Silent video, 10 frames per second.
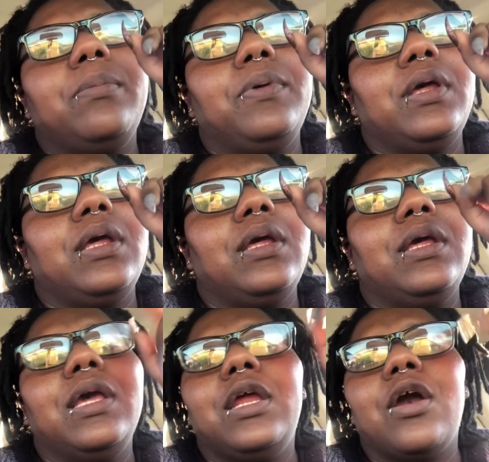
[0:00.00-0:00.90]
be
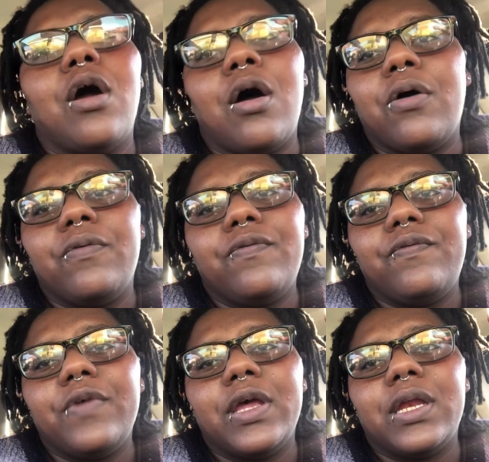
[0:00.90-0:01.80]
getting
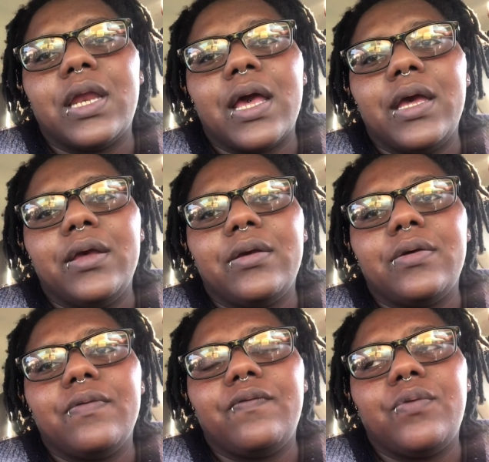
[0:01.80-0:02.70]
off at like
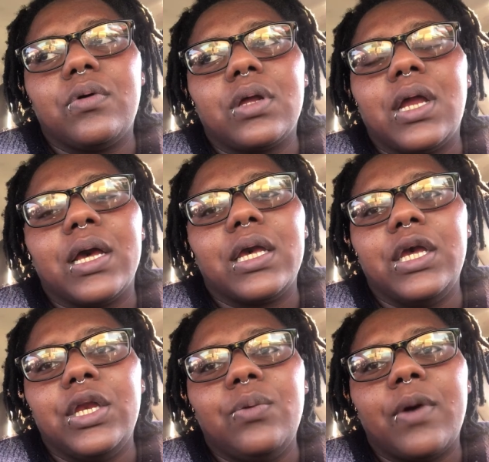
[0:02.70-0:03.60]
4 o'clock
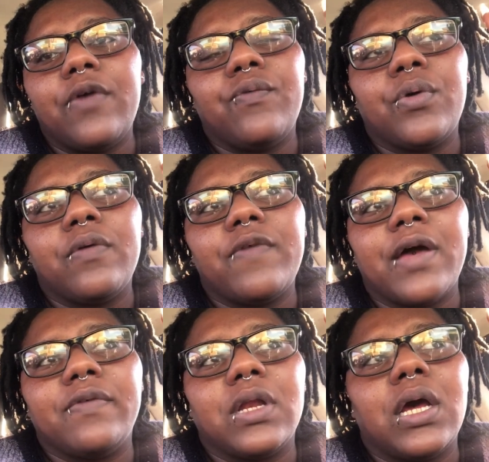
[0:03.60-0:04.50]
anyway, 4 or
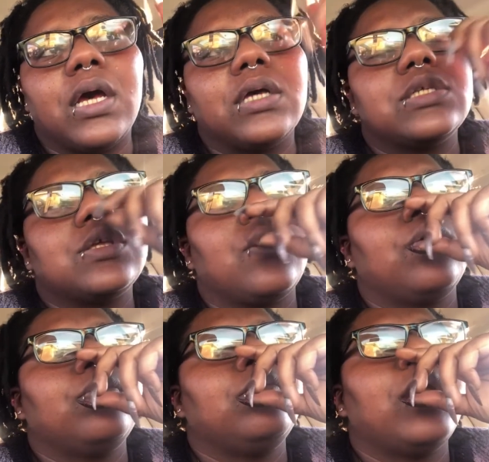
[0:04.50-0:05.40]
5 o'clock.
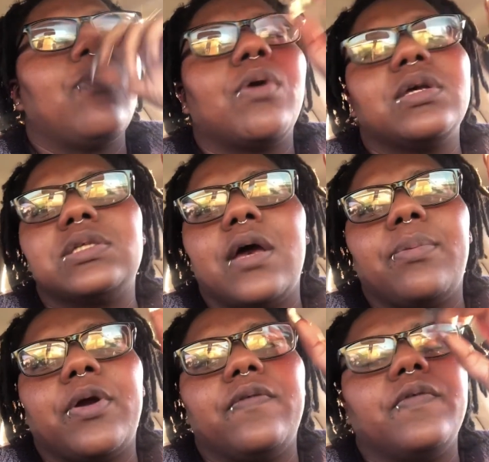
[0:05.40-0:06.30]
So that works
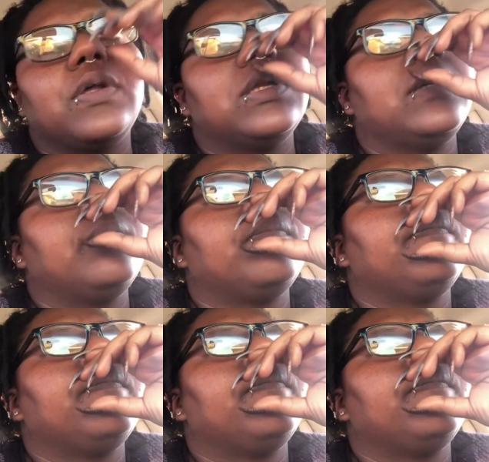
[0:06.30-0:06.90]
out perfectly.